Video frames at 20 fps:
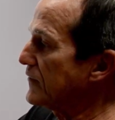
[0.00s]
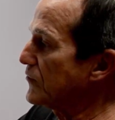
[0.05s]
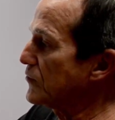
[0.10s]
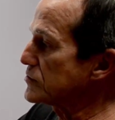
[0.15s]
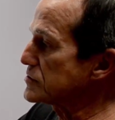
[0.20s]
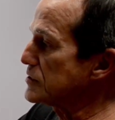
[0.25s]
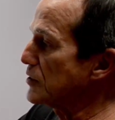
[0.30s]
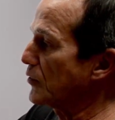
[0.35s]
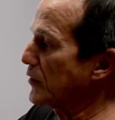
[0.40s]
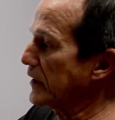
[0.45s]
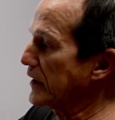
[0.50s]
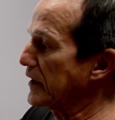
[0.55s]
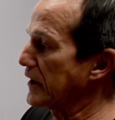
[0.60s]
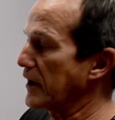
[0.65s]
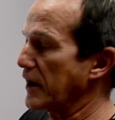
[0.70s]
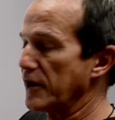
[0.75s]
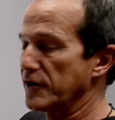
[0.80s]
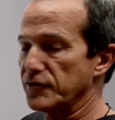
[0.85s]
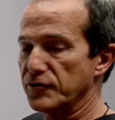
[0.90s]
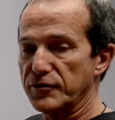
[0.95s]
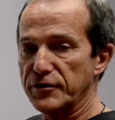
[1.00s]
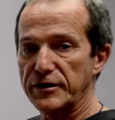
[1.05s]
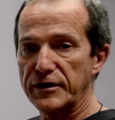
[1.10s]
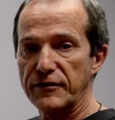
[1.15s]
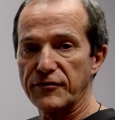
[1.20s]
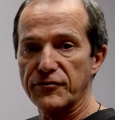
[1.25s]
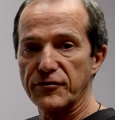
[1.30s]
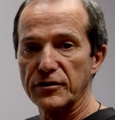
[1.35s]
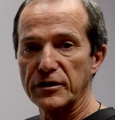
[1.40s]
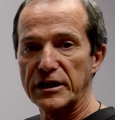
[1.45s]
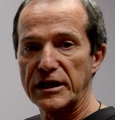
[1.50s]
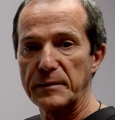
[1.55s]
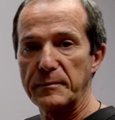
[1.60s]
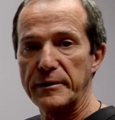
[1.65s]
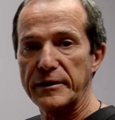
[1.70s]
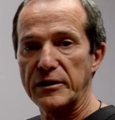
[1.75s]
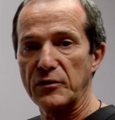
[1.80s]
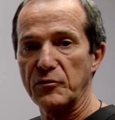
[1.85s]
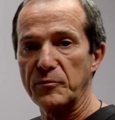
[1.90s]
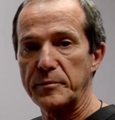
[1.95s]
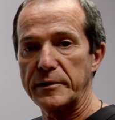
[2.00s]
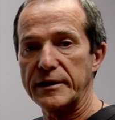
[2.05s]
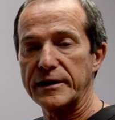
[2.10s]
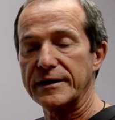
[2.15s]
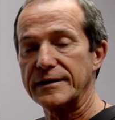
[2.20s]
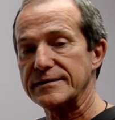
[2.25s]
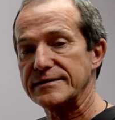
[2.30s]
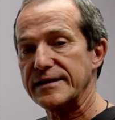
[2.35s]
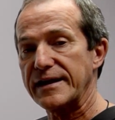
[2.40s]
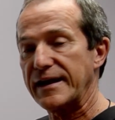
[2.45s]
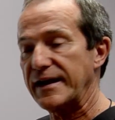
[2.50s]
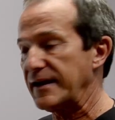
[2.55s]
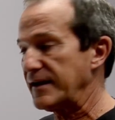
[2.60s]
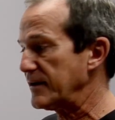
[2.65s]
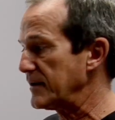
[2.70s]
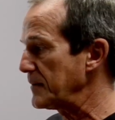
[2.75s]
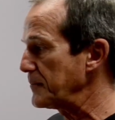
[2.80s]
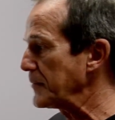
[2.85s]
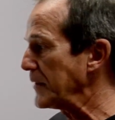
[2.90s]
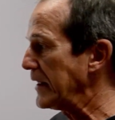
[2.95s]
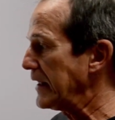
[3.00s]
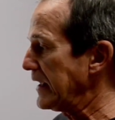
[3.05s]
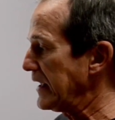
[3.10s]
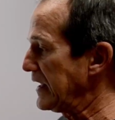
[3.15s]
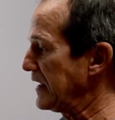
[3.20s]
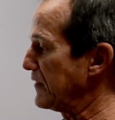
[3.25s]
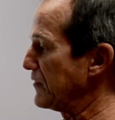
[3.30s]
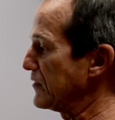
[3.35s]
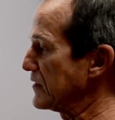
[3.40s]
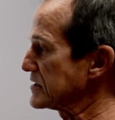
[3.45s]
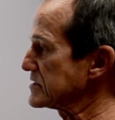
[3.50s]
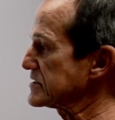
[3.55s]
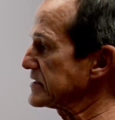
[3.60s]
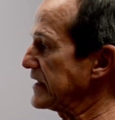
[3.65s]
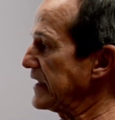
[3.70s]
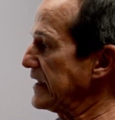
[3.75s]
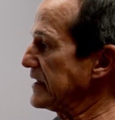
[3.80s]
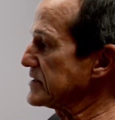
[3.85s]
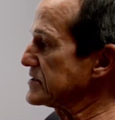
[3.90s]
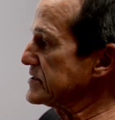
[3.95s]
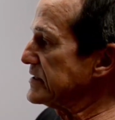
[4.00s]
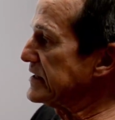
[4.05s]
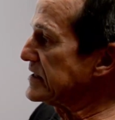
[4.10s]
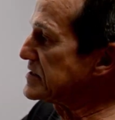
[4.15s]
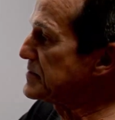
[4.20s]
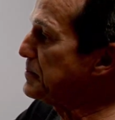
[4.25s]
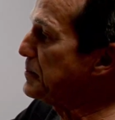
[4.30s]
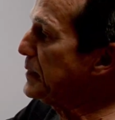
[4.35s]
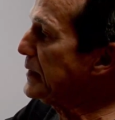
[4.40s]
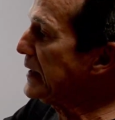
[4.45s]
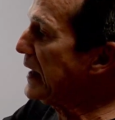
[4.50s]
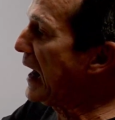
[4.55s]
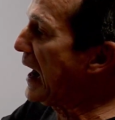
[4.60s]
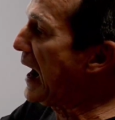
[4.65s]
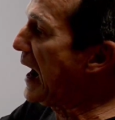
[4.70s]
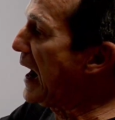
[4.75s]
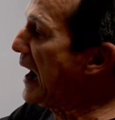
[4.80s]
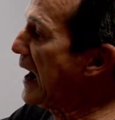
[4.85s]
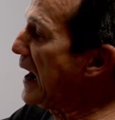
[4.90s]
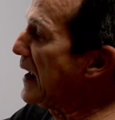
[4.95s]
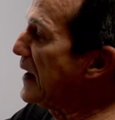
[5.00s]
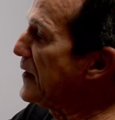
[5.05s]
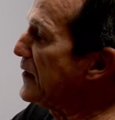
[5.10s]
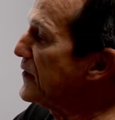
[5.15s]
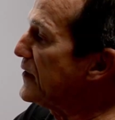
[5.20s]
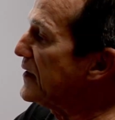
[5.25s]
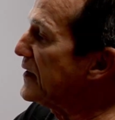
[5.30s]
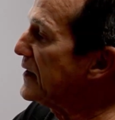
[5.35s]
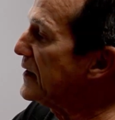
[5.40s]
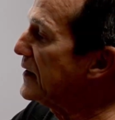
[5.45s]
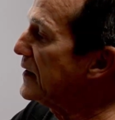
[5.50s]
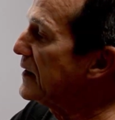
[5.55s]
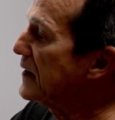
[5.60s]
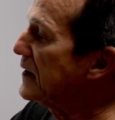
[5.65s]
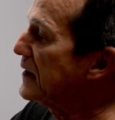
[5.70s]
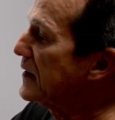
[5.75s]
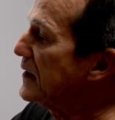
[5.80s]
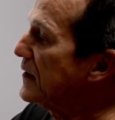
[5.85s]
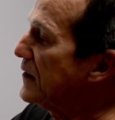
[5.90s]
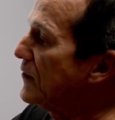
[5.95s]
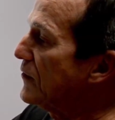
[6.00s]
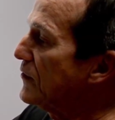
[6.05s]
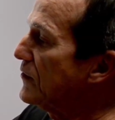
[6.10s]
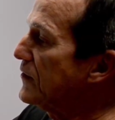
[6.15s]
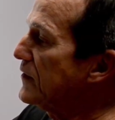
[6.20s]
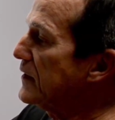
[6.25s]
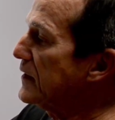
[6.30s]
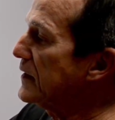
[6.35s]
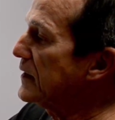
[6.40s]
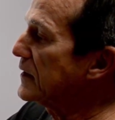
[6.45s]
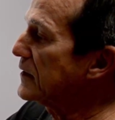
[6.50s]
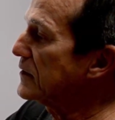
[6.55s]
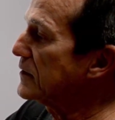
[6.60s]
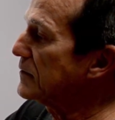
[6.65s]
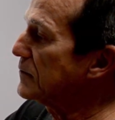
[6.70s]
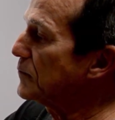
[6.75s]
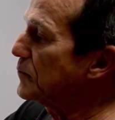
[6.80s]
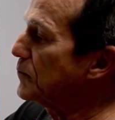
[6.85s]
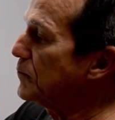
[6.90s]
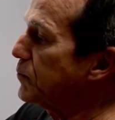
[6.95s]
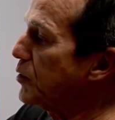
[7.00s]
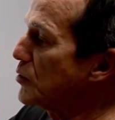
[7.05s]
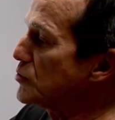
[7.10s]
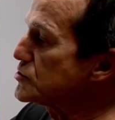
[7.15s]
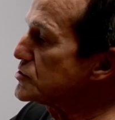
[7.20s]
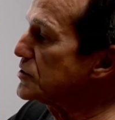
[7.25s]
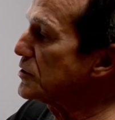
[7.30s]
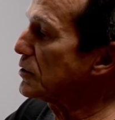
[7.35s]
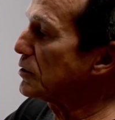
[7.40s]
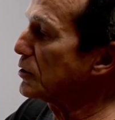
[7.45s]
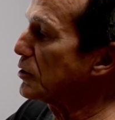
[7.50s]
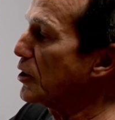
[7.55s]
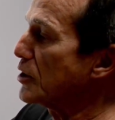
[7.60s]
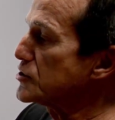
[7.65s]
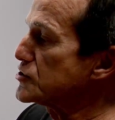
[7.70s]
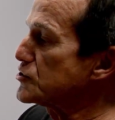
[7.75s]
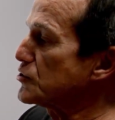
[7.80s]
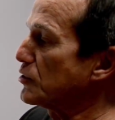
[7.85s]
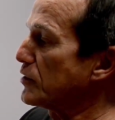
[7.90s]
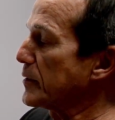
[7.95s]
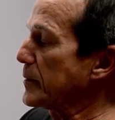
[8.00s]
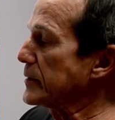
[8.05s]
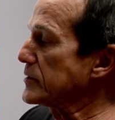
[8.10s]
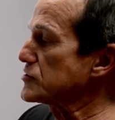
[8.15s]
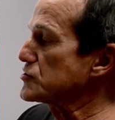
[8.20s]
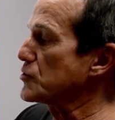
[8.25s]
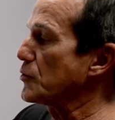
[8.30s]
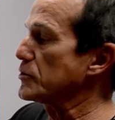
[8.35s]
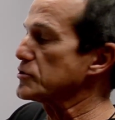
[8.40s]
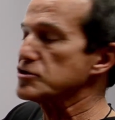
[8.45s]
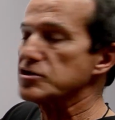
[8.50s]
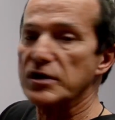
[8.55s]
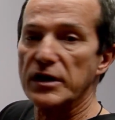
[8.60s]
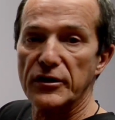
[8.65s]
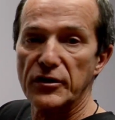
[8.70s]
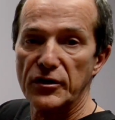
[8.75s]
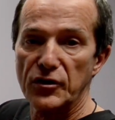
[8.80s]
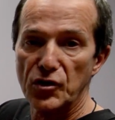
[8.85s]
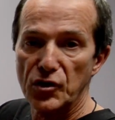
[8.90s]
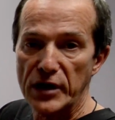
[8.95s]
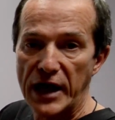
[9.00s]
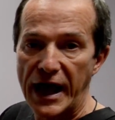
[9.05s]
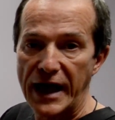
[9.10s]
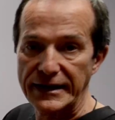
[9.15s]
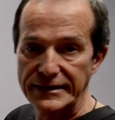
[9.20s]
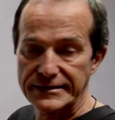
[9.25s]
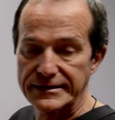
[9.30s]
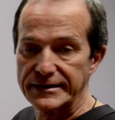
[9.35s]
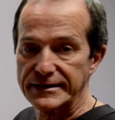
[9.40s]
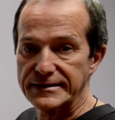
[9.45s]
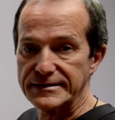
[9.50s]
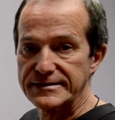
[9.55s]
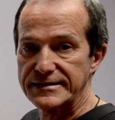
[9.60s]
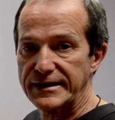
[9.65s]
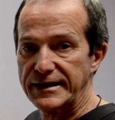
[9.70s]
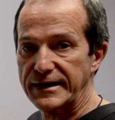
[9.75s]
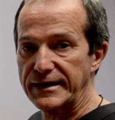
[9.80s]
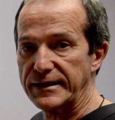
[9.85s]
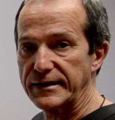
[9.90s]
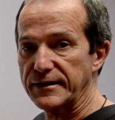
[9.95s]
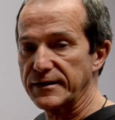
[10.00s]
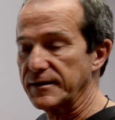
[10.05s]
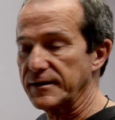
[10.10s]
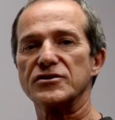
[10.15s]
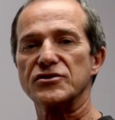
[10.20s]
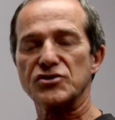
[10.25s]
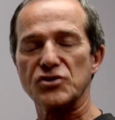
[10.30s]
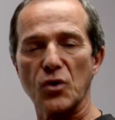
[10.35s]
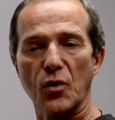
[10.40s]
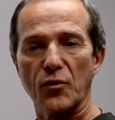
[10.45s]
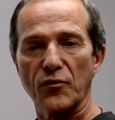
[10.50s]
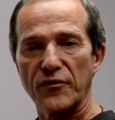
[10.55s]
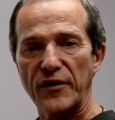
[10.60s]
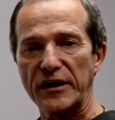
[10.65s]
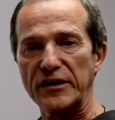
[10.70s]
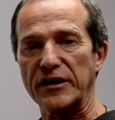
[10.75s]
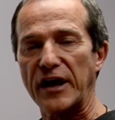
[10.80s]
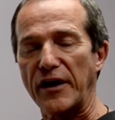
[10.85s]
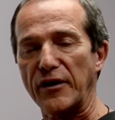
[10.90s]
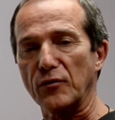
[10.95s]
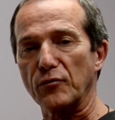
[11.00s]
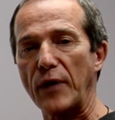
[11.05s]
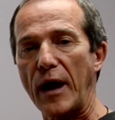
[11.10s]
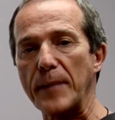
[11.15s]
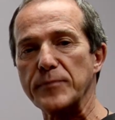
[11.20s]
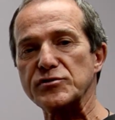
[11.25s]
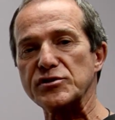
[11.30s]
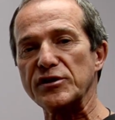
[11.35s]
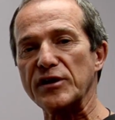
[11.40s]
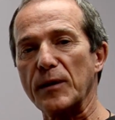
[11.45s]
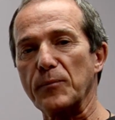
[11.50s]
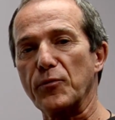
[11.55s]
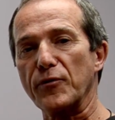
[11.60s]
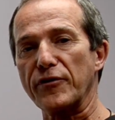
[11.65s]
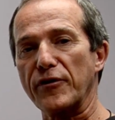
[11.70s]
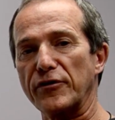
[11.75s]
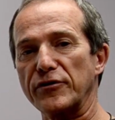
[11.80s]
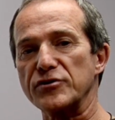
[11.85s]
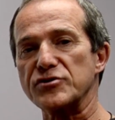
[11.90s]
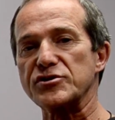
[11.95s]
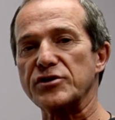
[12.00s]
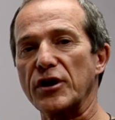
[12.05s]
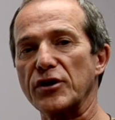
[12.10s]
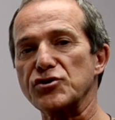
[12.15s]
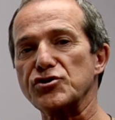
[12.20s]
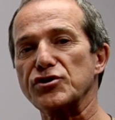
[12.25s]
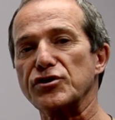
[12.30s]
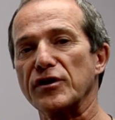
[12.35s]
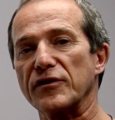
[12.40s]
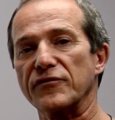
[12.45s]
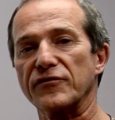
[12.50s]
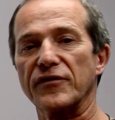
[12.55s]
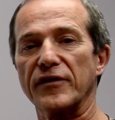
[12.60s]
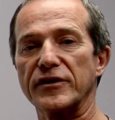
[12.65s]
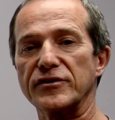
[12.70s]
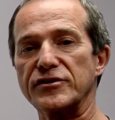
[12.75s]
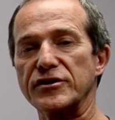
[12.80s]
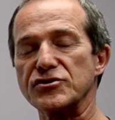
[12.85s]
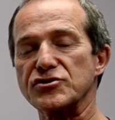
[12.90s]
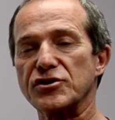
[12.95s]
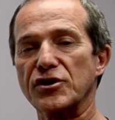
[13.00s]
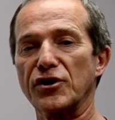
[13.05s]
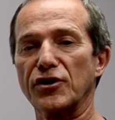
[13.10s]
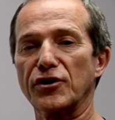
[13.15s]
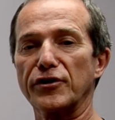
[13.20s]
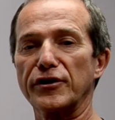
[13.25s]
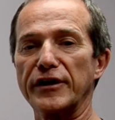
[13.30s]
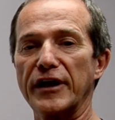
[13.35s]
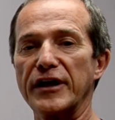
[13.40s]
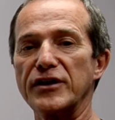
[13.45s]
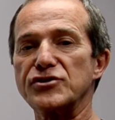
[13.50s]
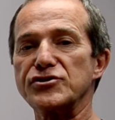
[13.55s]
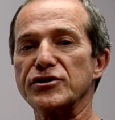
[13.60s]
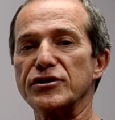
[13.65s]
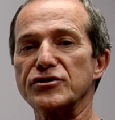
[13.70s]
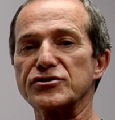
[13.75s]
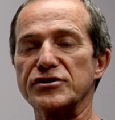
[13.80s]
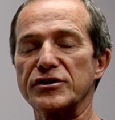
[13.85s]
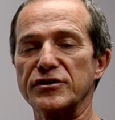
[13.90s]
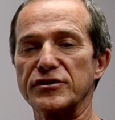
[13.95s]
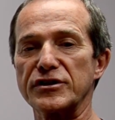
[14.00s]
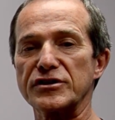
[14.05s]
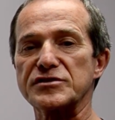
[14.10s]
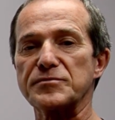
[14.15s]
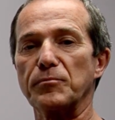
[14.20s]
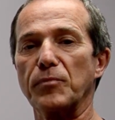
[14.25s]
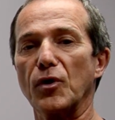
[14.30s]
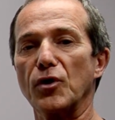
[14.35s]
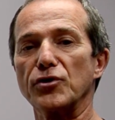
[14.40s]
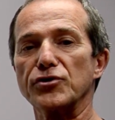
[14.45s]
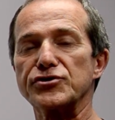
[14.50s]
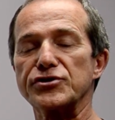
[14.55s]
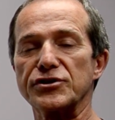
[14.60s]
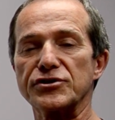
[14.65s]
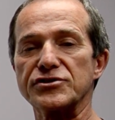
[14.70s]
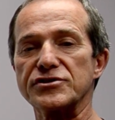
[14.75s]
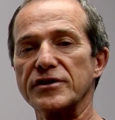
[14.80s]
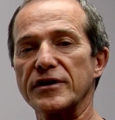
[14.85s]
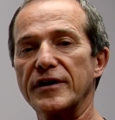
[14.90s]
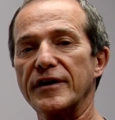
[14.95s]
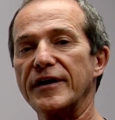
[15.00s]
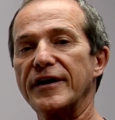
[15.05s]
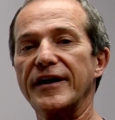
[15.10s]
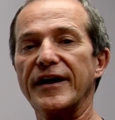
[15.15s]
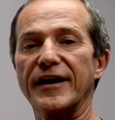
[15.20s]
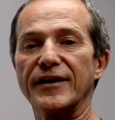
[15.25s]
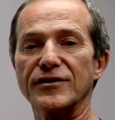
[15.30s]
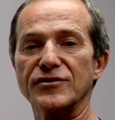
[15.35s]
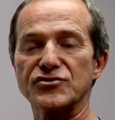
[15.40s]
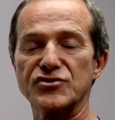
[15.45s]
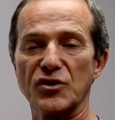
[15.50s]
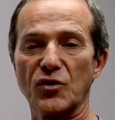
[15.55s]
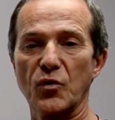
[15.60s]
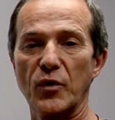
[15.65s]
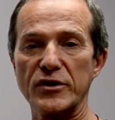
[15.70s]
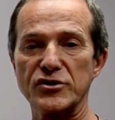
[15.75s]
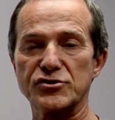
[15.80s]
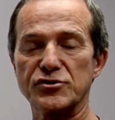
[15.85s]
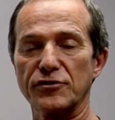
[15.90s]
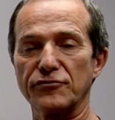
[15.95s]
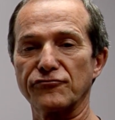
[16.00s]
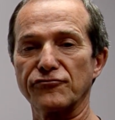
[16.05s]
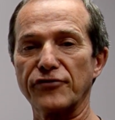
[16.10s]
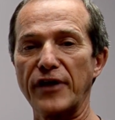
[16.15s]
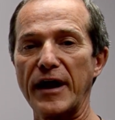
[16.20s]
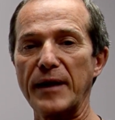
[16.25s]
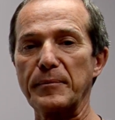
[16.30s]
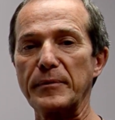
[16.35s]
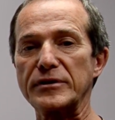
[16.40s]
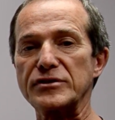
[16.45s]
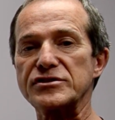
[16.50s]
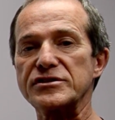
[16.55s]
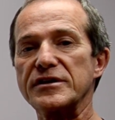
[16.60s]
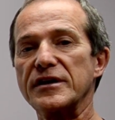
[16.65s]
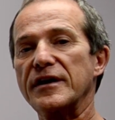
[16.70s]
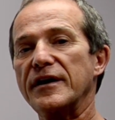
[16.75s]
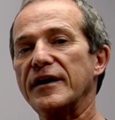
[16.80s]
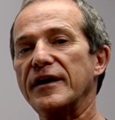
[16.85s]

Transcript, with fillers: if it was located underneath the ligament, it would be contained in this case, it's beyond the posterior longitudinal ligament, so it's not contained. So that kind of wraps it up with our discussion of uh, disc herniations and disc bulges and sequestered fragments.